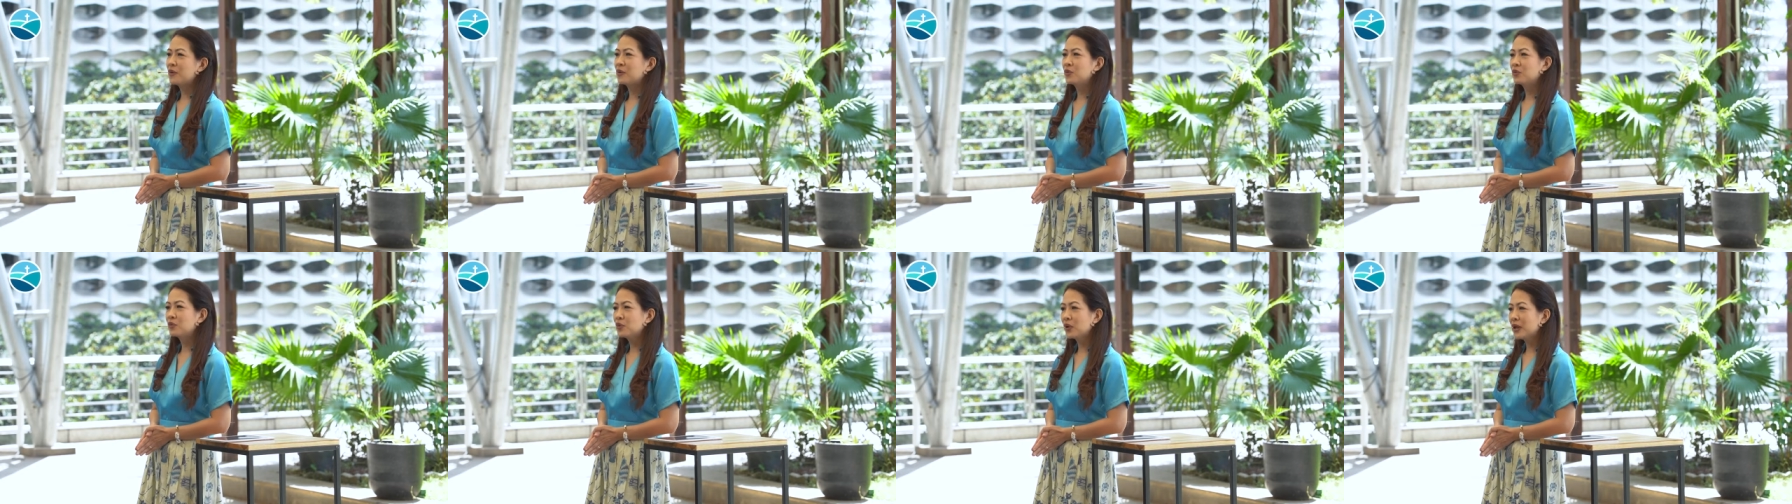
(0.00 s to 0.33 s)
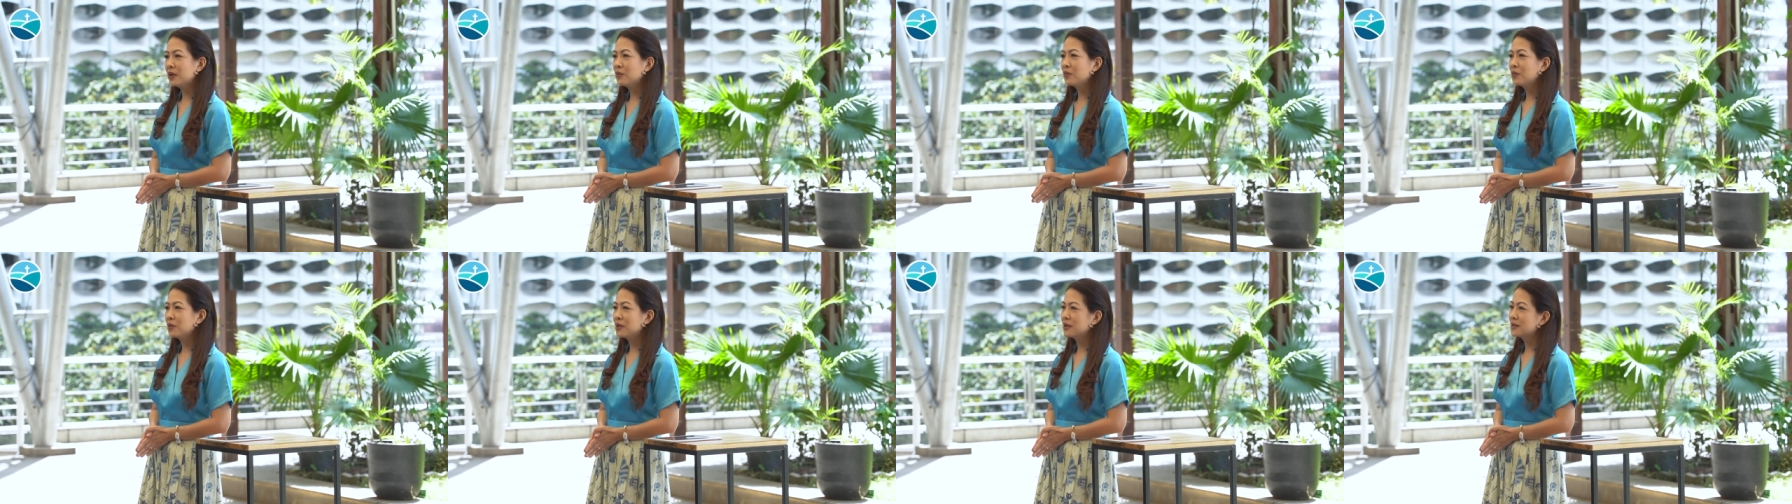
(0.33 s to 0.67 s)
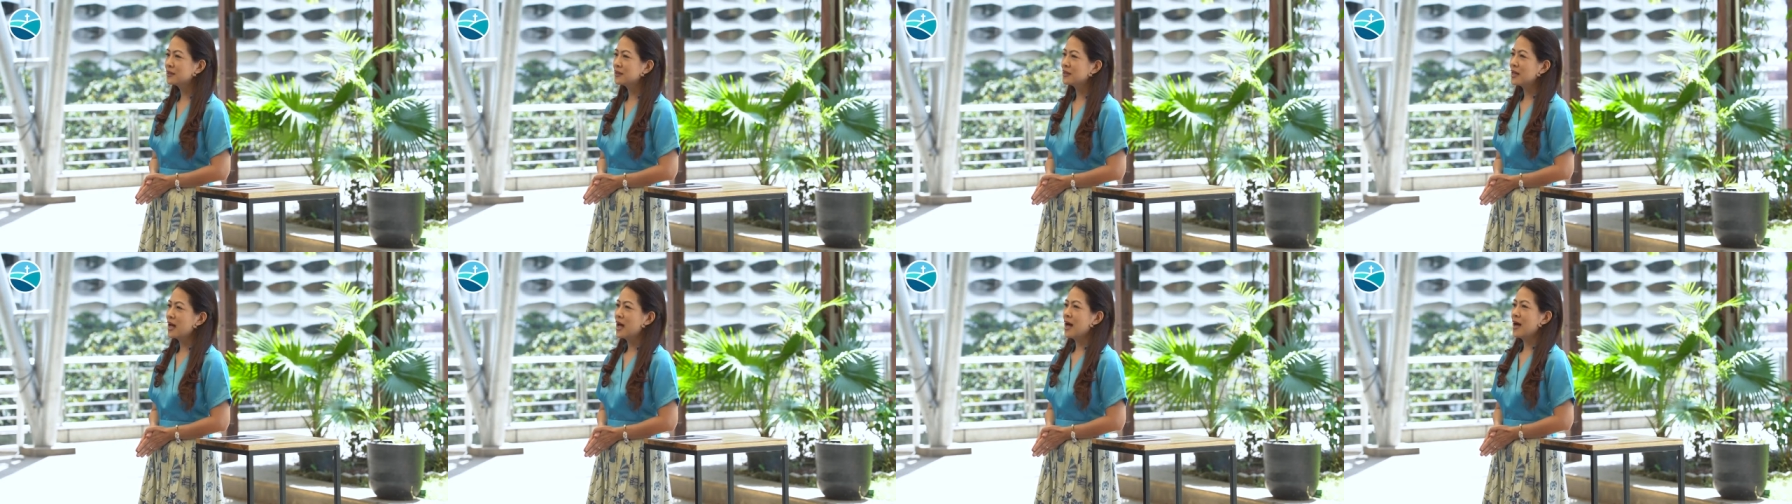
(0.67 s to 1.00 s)
we
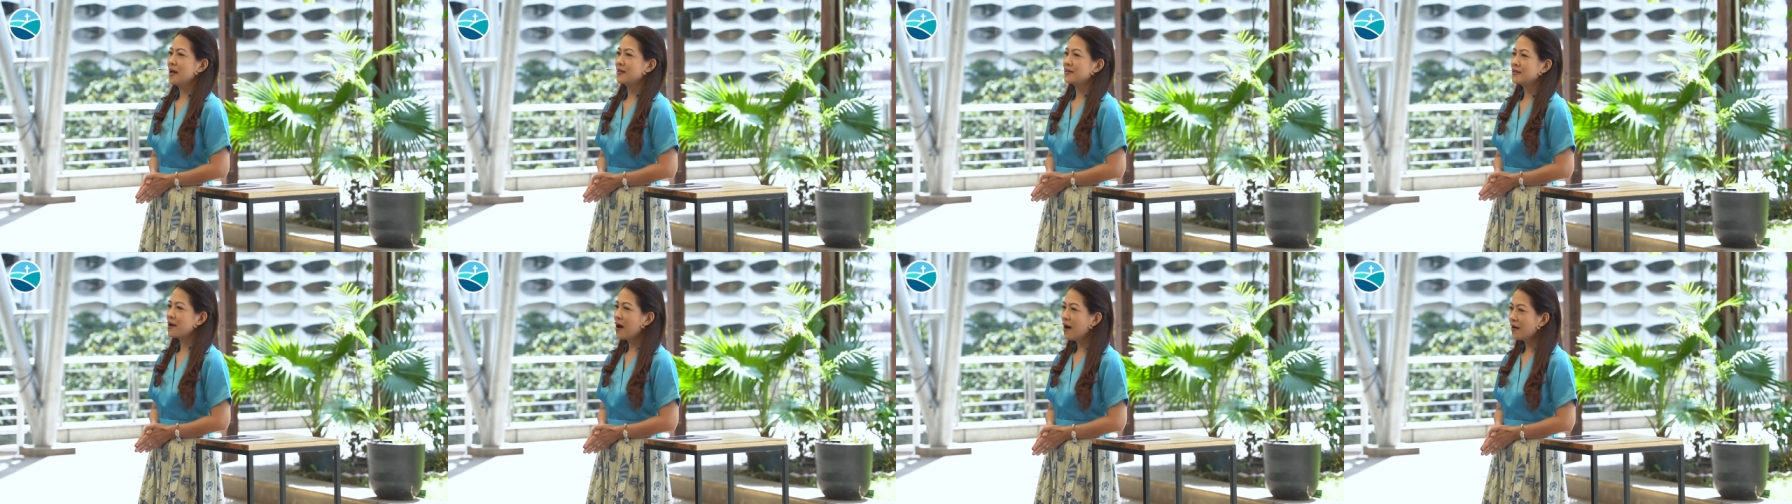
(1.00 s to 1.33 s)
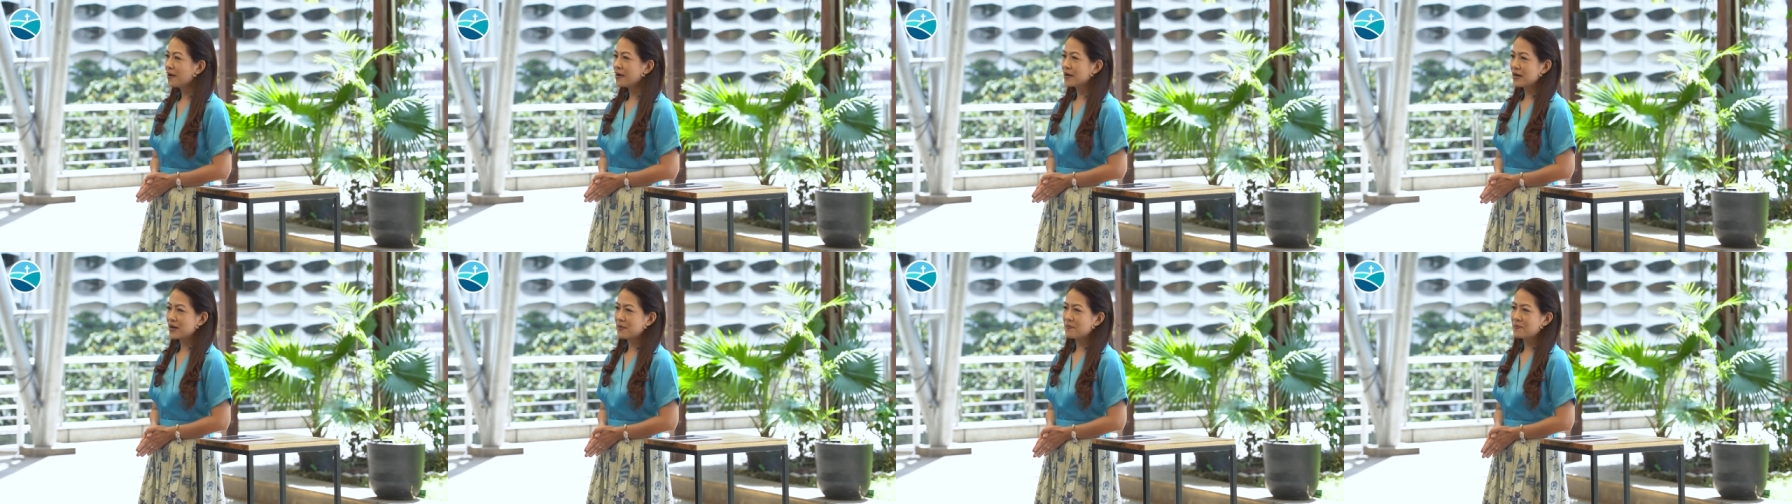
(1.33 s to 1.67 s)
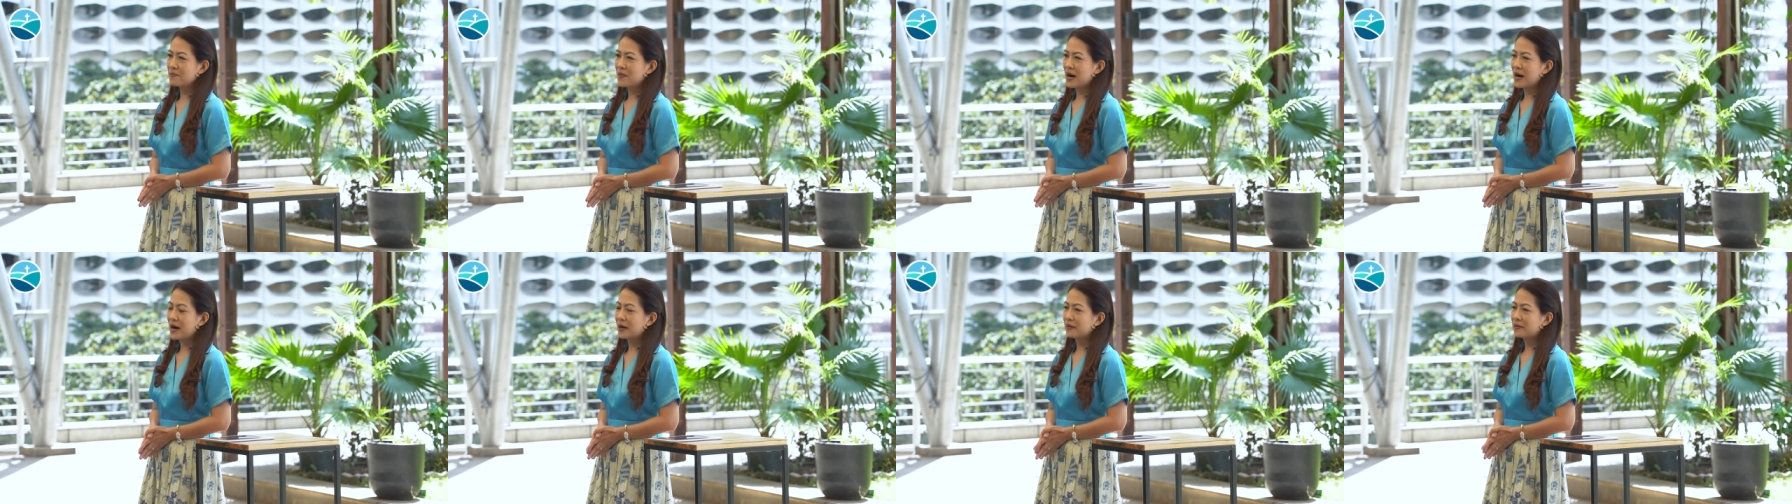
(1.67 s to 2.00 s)
will talk
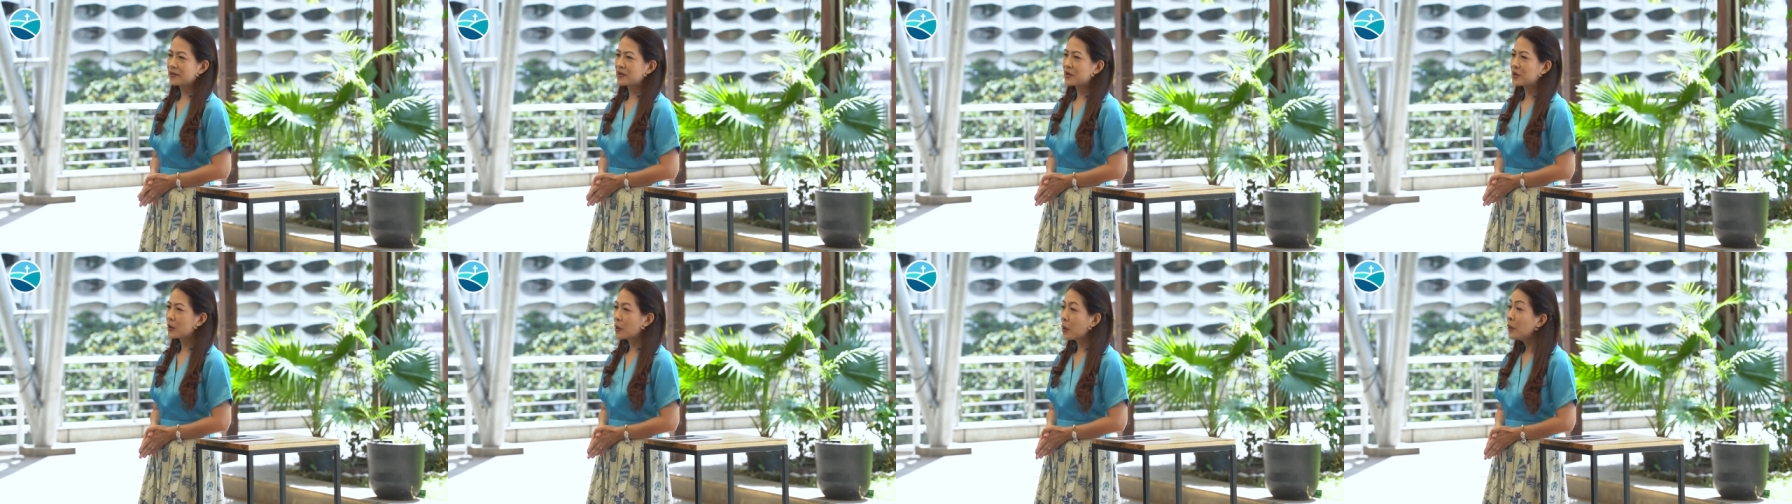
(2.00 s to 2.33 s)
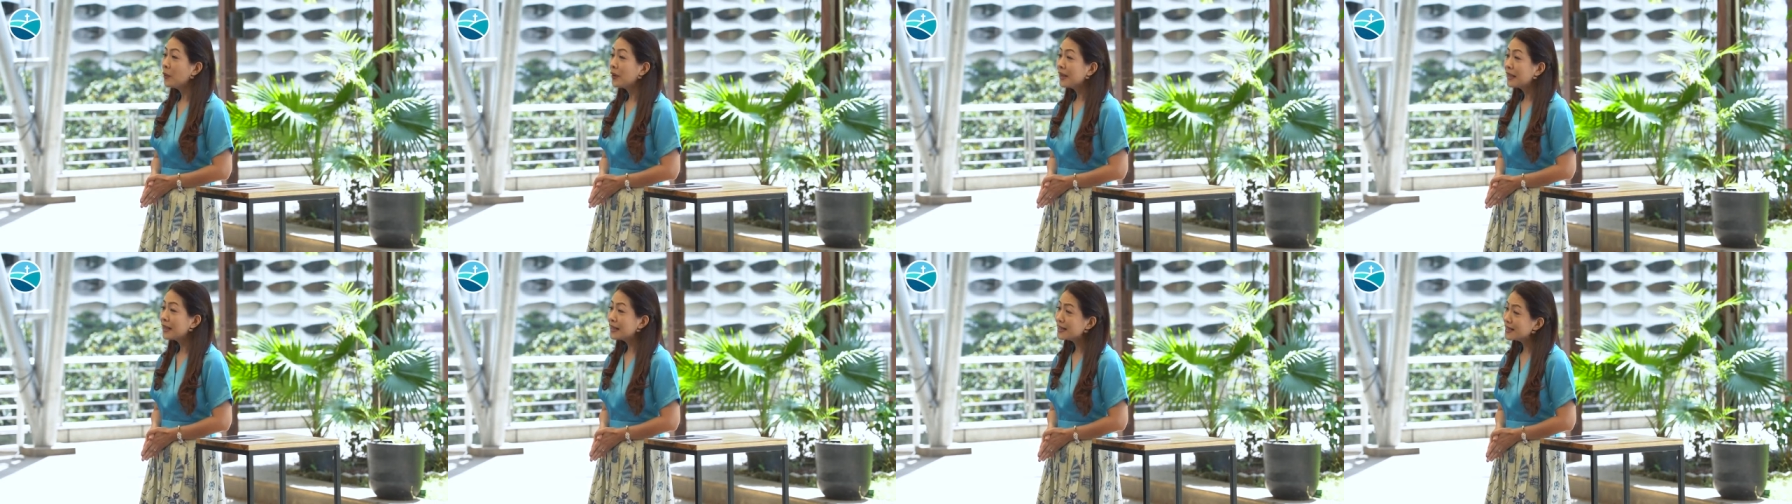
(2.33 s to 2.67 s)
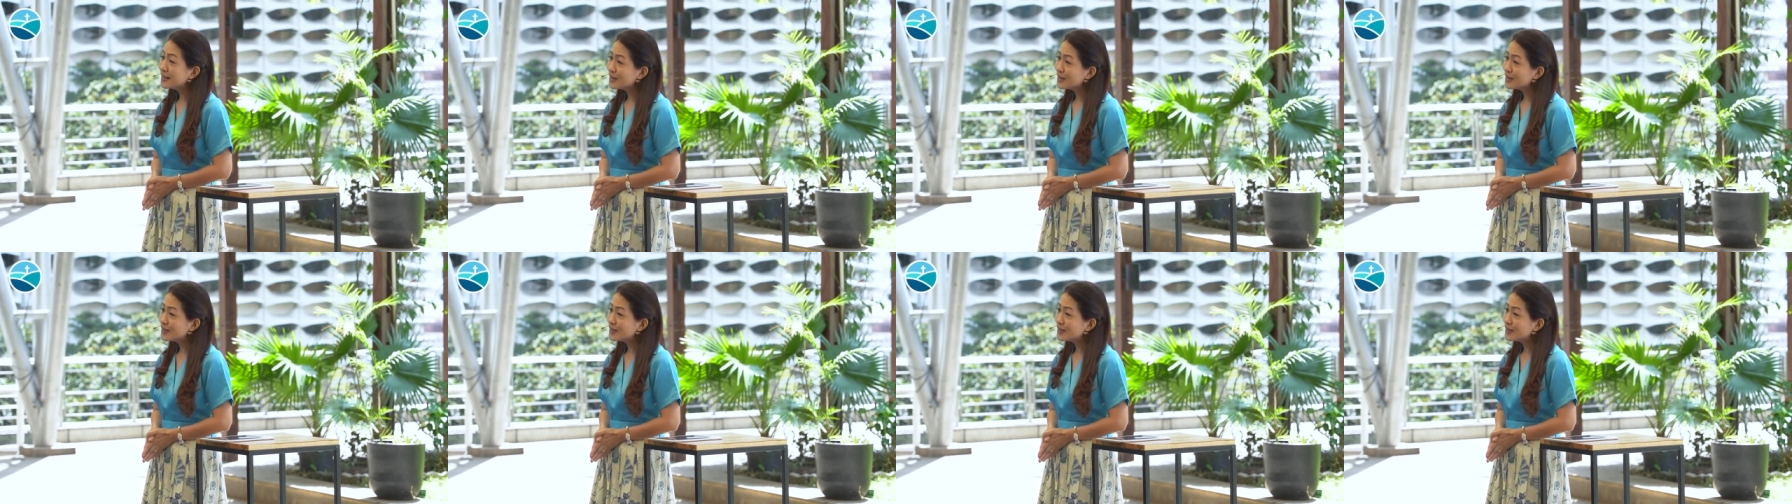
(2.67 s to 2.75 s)
about growing